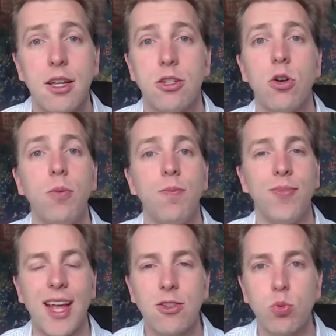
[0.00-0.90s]
So
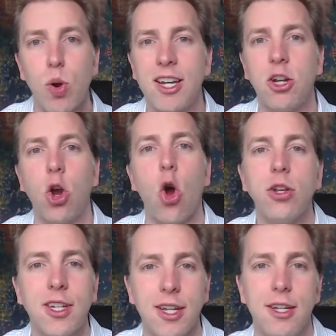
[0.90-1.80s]
that's what
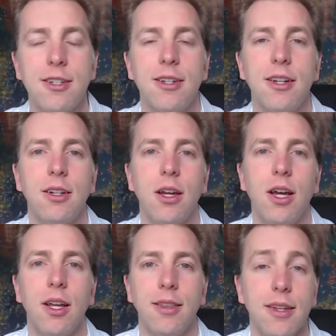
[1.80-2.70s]
content
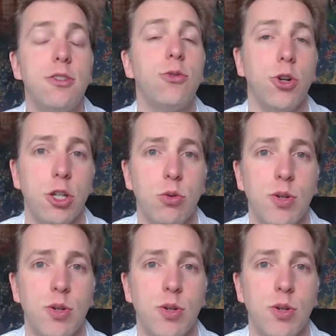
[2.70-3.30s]
does for you.